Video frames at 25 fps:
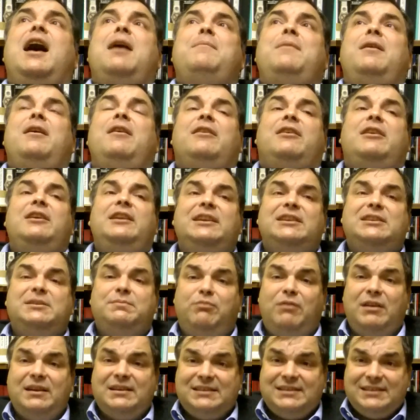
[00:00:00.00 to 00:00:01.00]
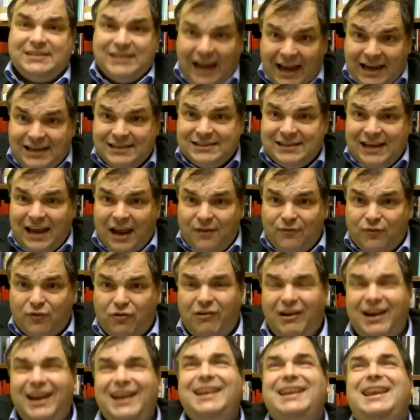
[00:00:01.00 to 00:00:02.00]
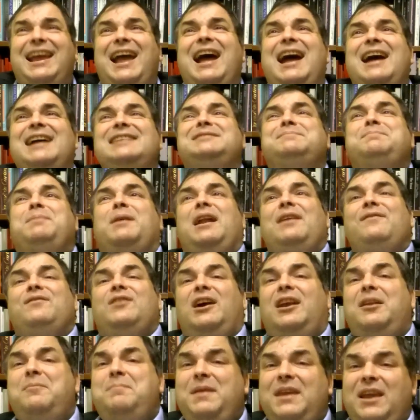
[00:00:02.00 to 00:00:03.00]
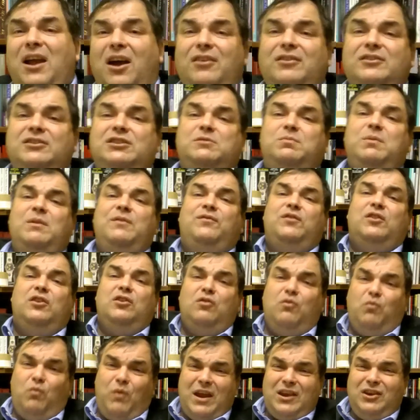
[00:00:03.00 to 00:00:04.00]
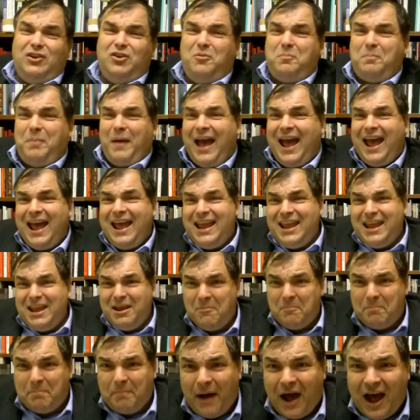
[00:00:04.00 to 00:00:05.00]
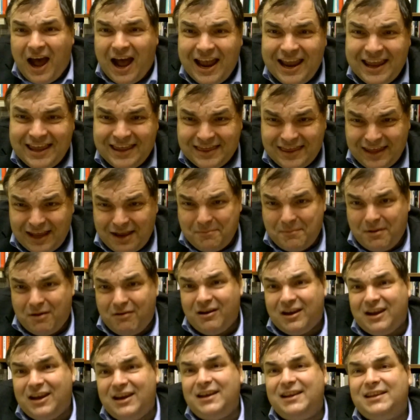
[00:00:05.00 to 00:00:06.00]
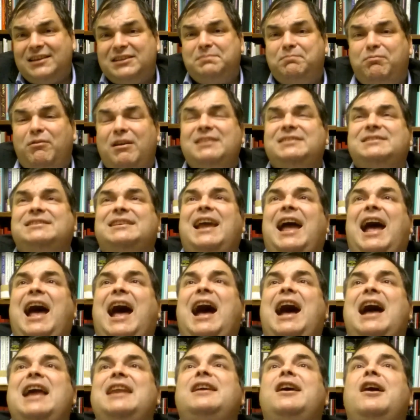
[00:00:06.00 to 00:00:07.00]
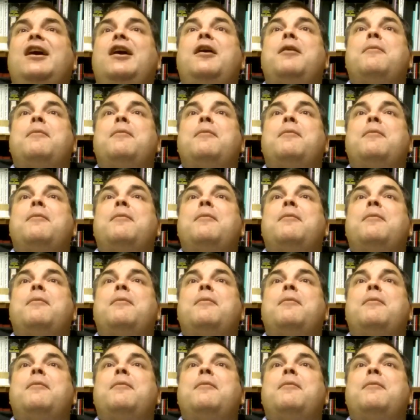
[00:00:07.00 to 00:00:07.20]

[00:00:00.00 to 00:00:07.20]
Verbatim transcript: American Express does have credit cards, but I've got to be honest with you, when you pay by the American Express card,